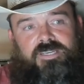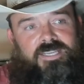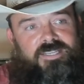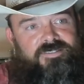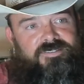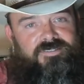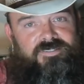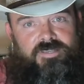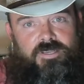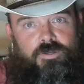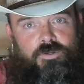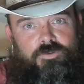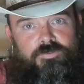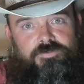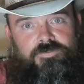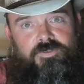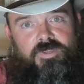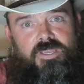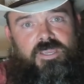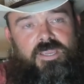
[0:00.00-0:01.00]
itself
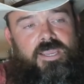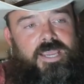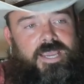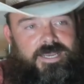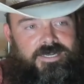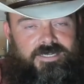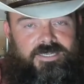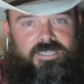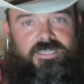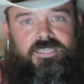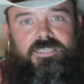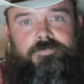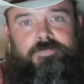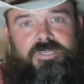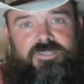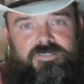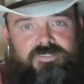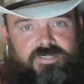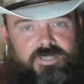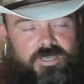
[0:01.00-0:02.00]
and getting me
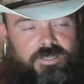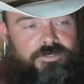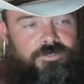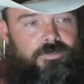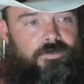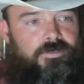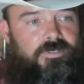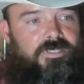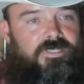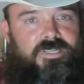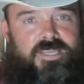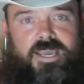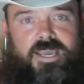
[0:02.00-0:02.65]
scheduled and